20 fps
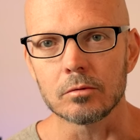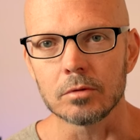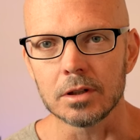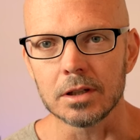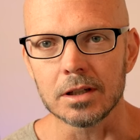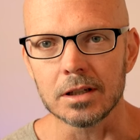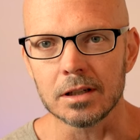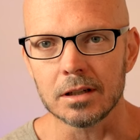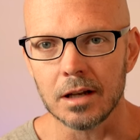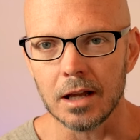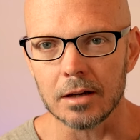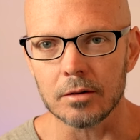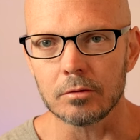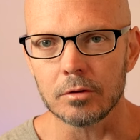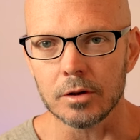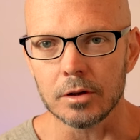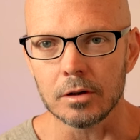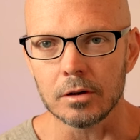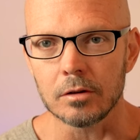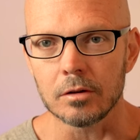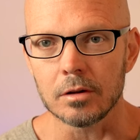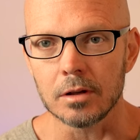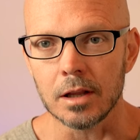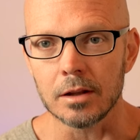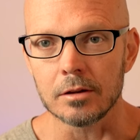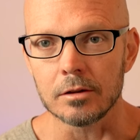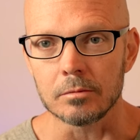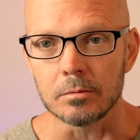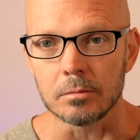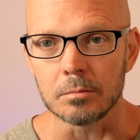really connect with
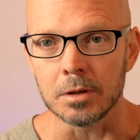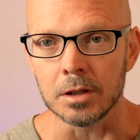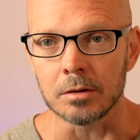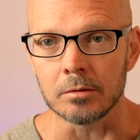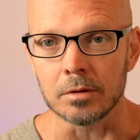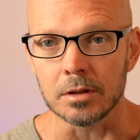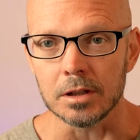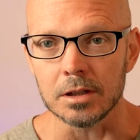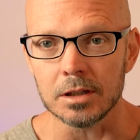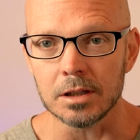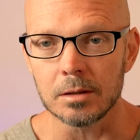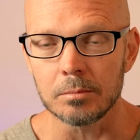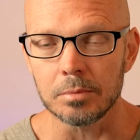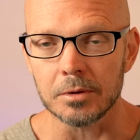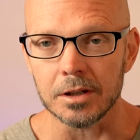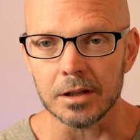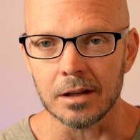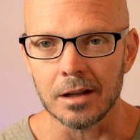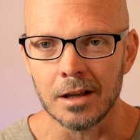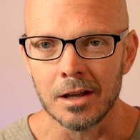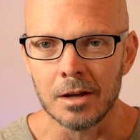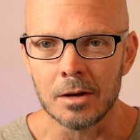another human being really deeply.